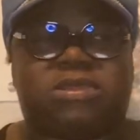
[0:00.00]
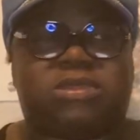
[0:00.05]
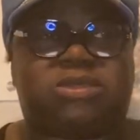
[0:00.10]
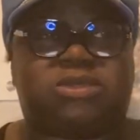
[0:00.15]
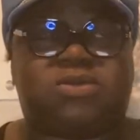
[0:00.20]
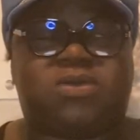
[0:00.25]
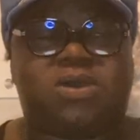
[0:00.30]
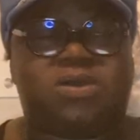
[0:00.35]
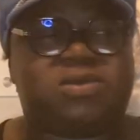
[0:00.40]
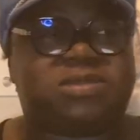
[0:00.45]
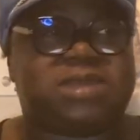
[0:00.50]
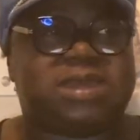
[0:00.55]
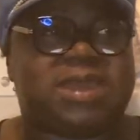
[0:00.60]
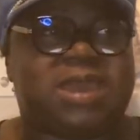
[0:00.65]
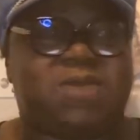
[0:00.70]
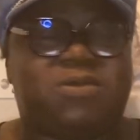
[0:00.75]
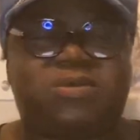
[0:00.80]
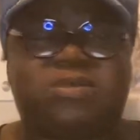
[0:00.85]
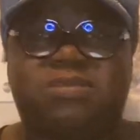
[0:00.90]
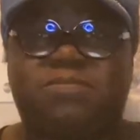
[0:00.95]
So I was like,
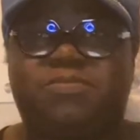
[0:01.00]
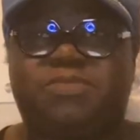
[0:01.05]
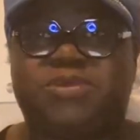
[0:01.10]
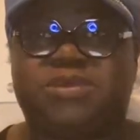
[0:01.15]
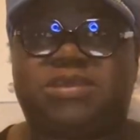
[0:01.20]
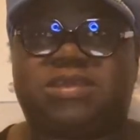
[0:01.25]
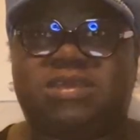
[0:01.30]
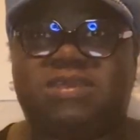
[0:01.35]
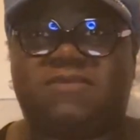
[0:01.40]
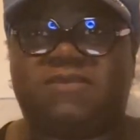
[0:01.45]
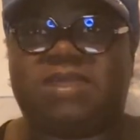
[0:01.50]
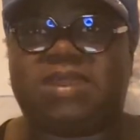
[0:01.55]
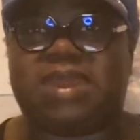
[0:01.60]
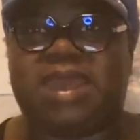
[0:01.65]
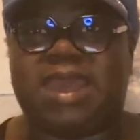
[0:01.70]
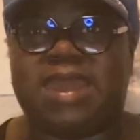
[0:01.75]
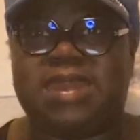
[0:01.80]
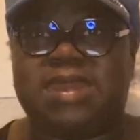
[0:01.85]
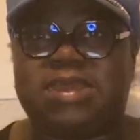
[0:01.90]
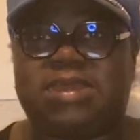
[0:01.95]
I wasn't perceiving
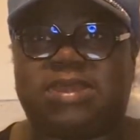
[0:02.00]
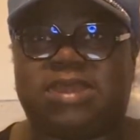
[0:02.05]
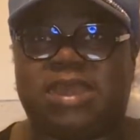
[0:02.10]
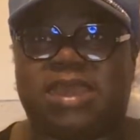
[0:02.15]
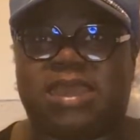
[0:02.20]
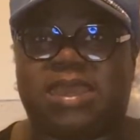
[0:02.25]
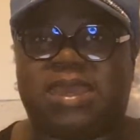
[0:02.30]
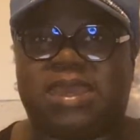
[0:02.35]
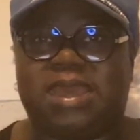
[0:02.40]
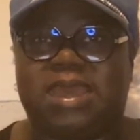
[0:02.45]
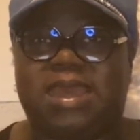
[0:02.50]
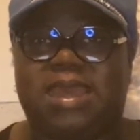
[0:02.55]
anything,